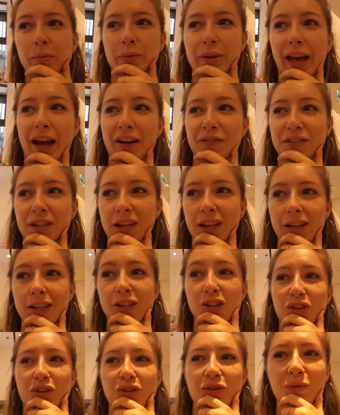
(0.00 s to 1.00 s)
we have to
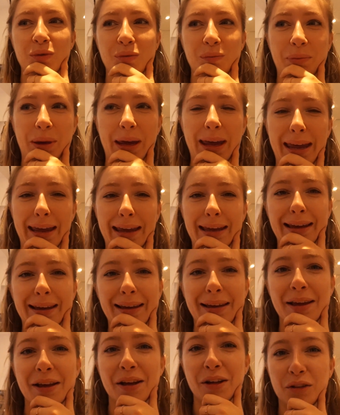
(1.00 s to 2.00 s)
each pick
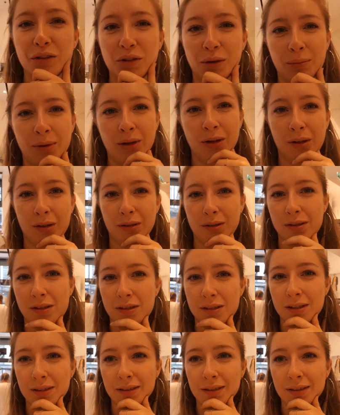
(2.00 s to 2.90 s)
the most